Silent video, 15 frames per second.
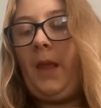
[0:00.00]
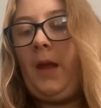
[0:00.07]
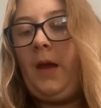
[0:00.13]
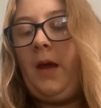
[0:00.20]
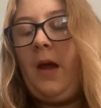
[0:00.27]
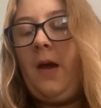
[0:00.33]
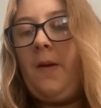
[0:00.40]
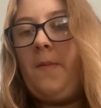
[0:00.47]

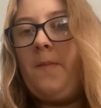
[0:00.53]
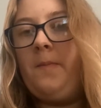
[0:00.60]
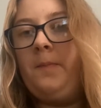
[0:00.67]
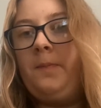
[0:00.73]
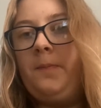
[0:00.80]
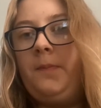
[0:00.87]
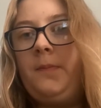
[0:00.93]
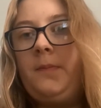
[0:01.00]

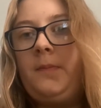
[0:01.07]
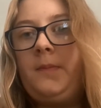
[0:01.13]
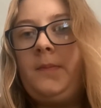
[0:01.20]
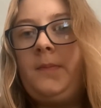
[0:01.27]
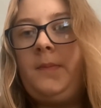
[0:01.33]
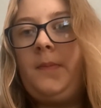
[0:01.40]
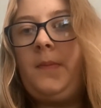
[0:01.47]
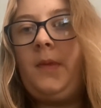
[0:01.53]

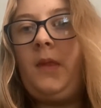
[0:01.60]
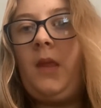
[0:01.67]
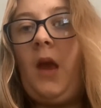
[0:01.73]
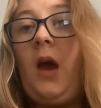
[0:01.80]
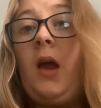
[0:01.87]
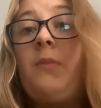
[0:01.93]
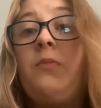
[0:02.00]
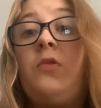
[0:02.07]

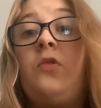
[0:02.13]
I'm